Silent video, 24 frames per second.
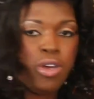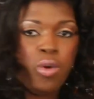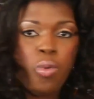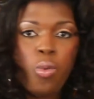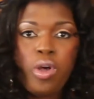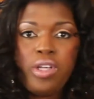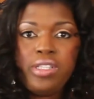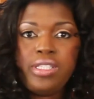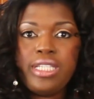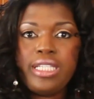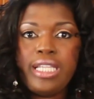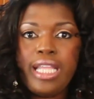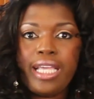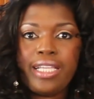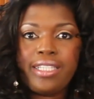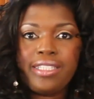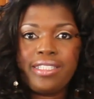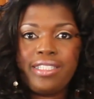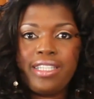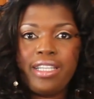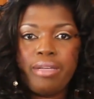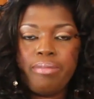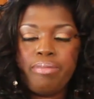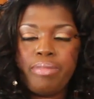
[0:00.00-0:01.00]
What's the next
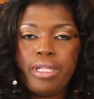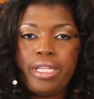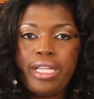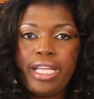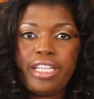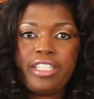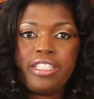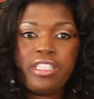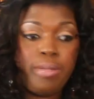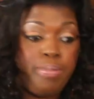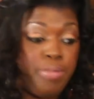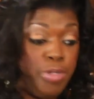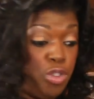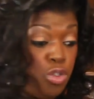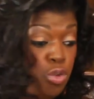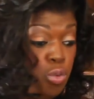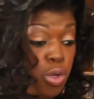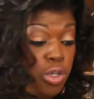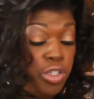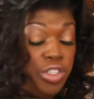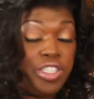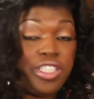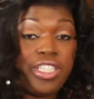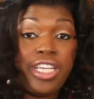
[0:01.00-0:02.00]
step? The next step is you
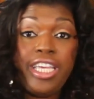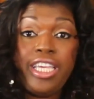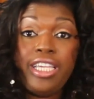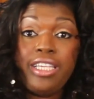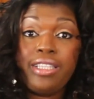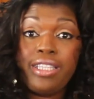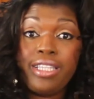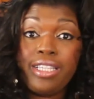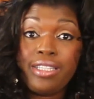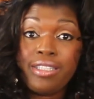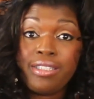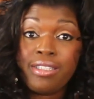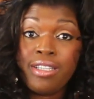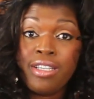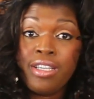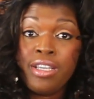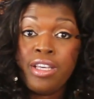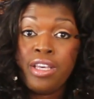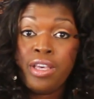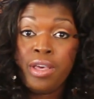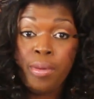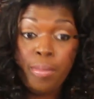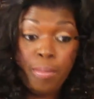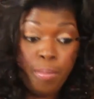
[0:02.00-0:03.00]
want to take this
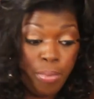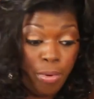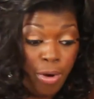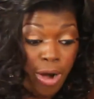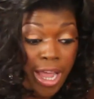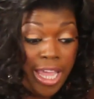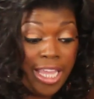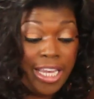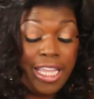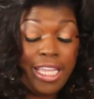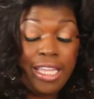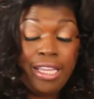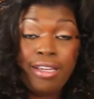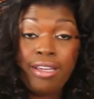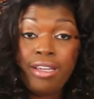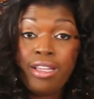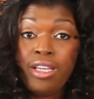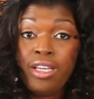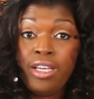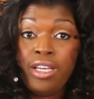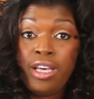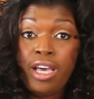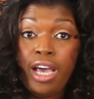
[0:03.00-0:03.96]
brining